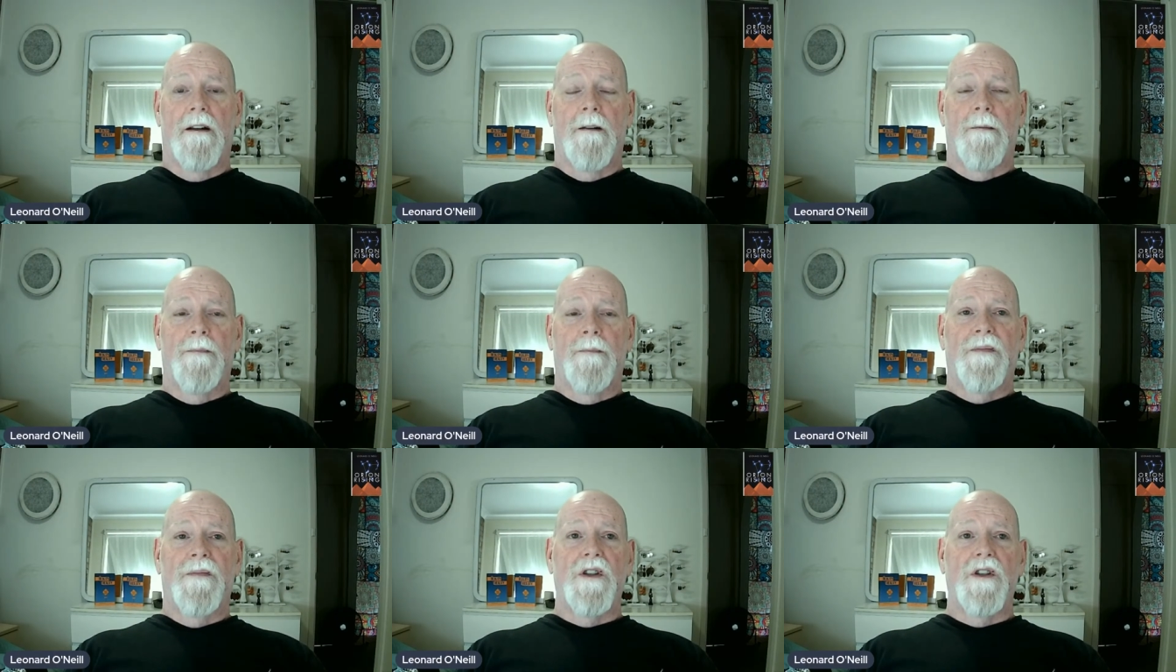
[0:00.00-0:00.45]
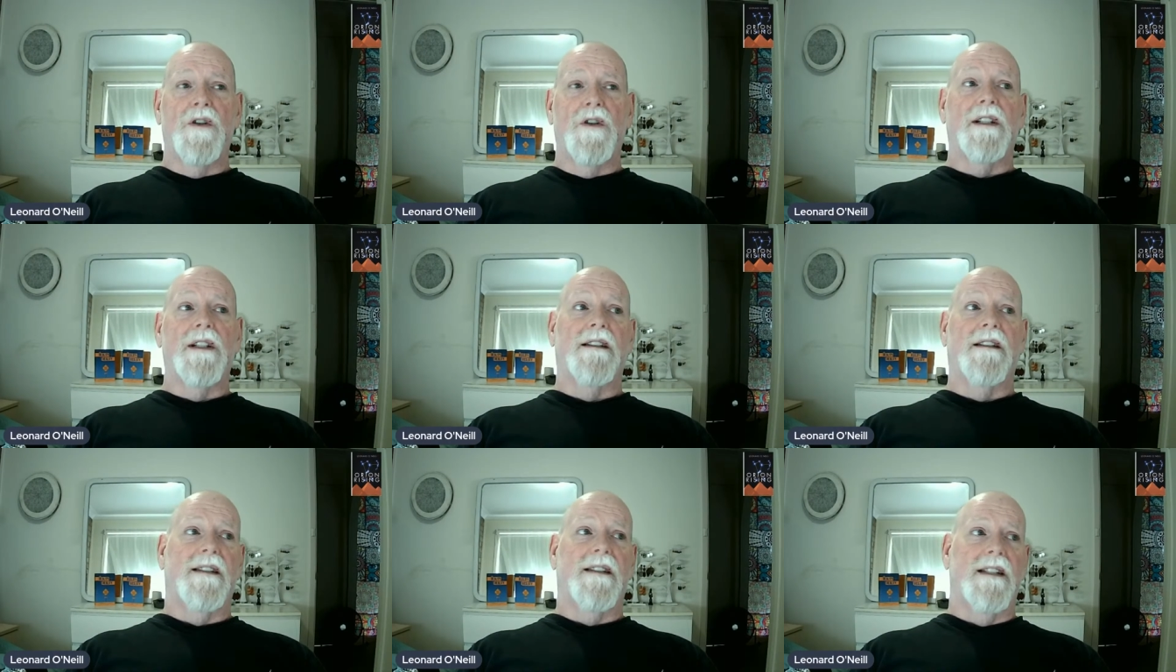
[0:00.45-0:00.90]
You can
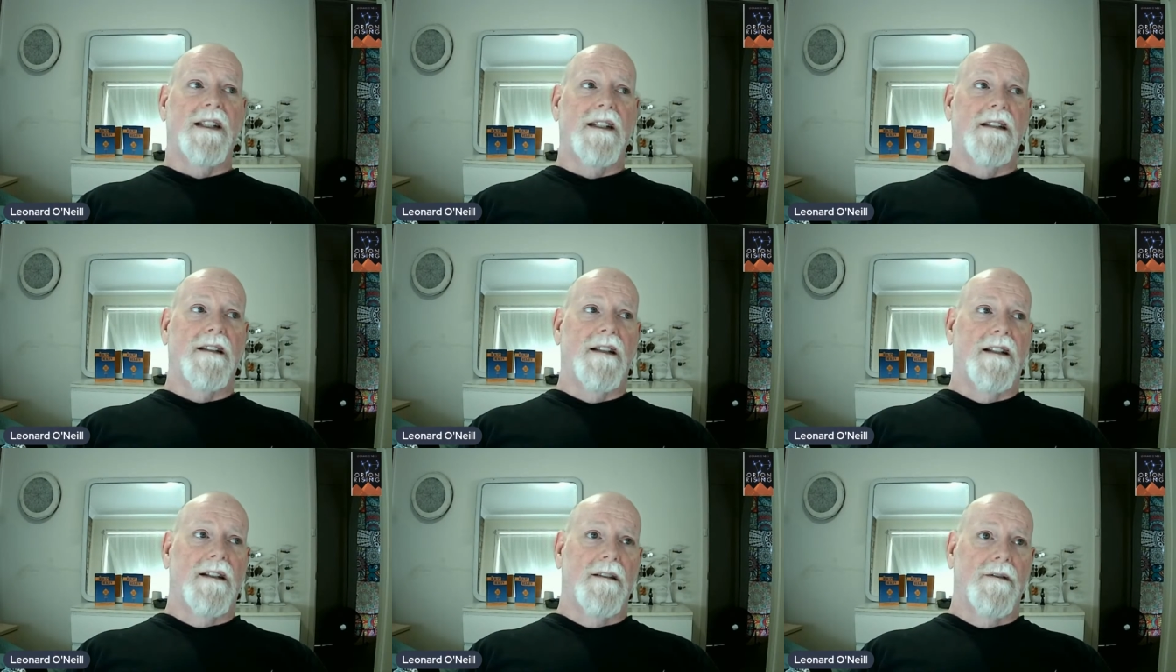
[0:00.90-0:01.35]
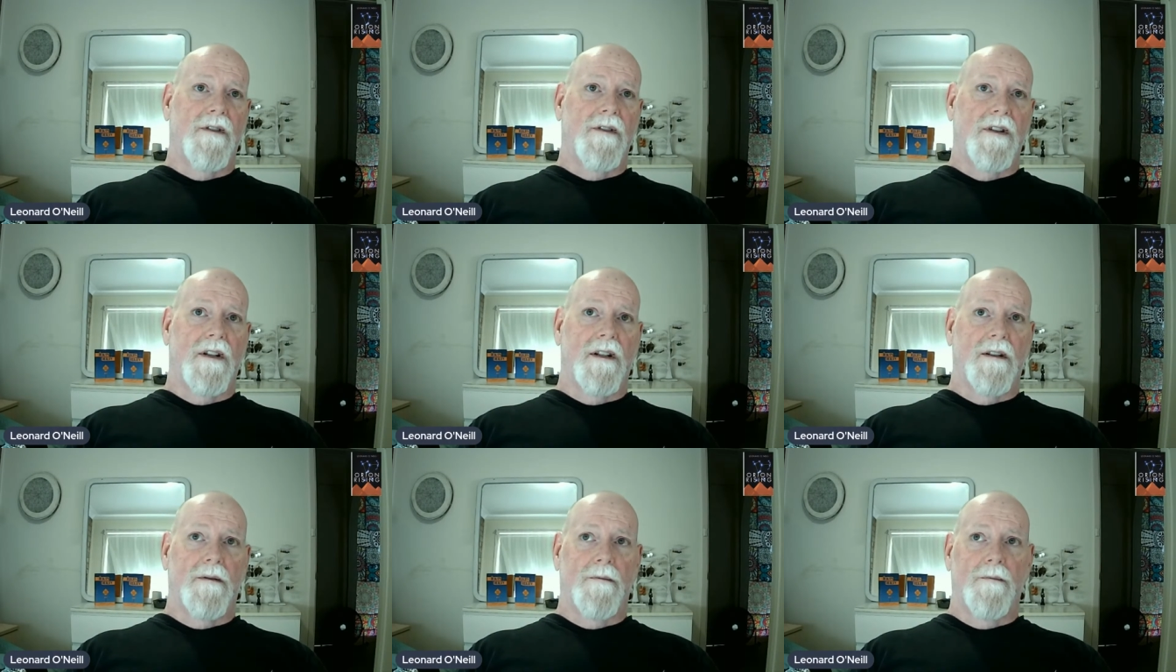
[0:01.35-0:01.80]
see
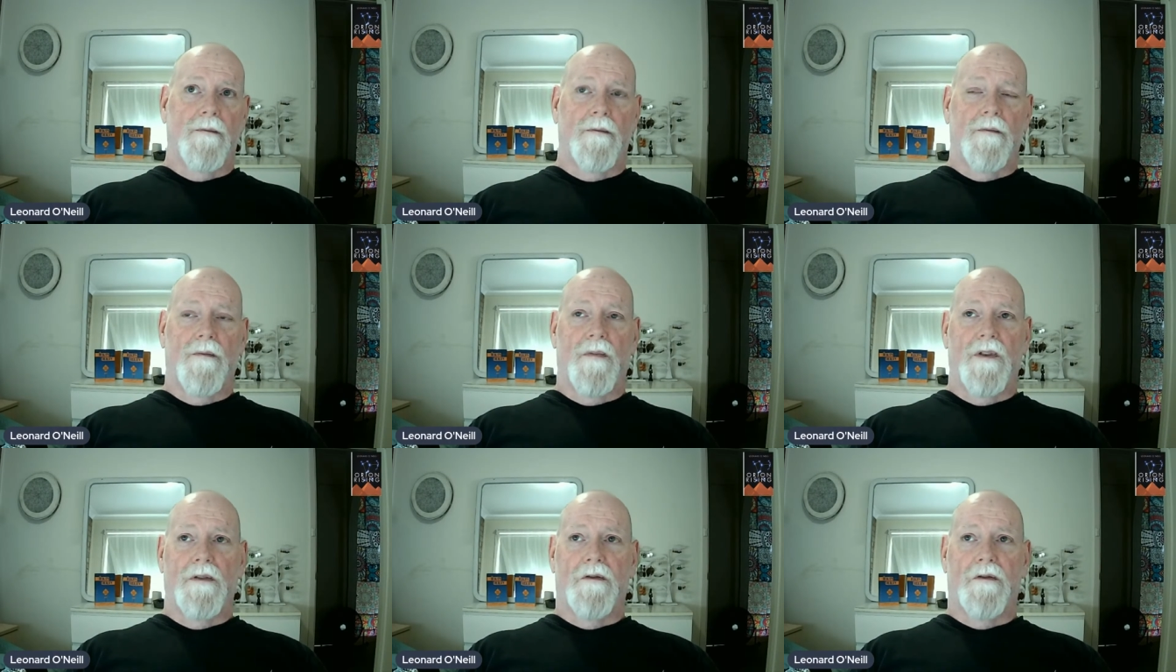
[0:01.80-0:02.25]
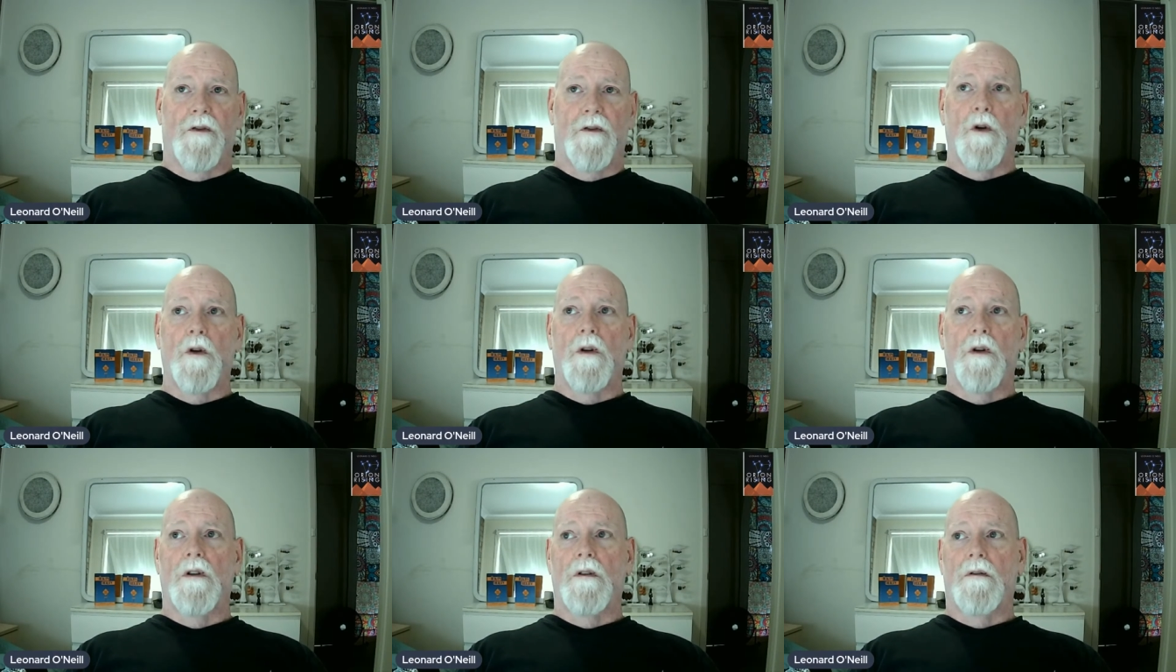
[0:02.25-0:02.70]
the
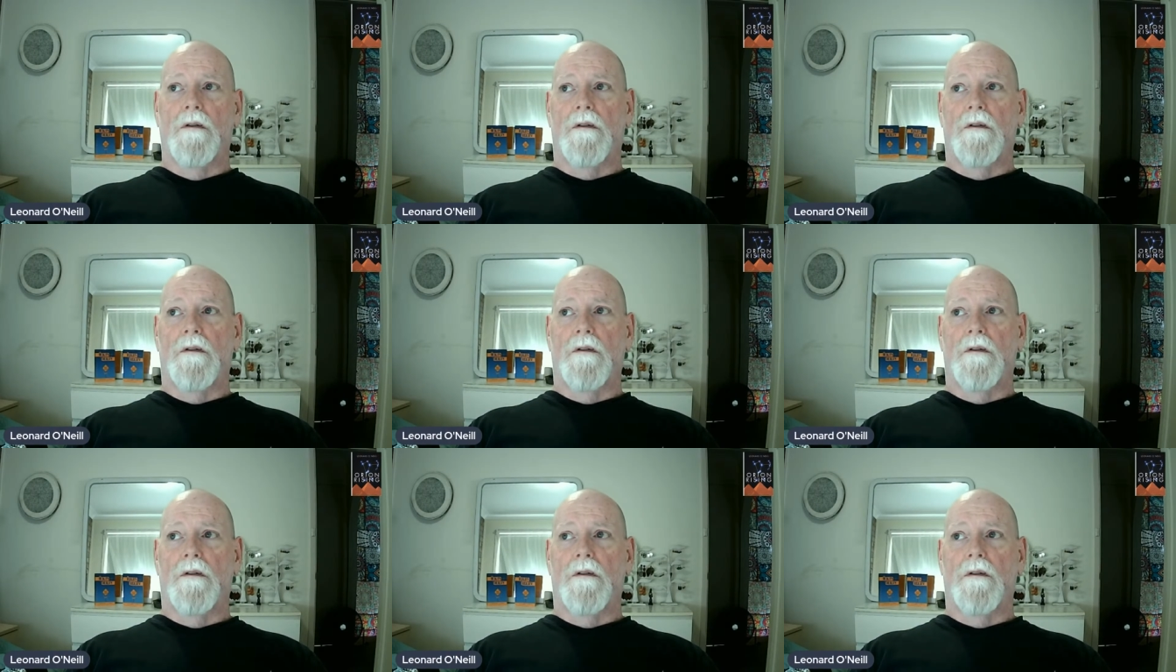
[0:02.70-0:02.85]
full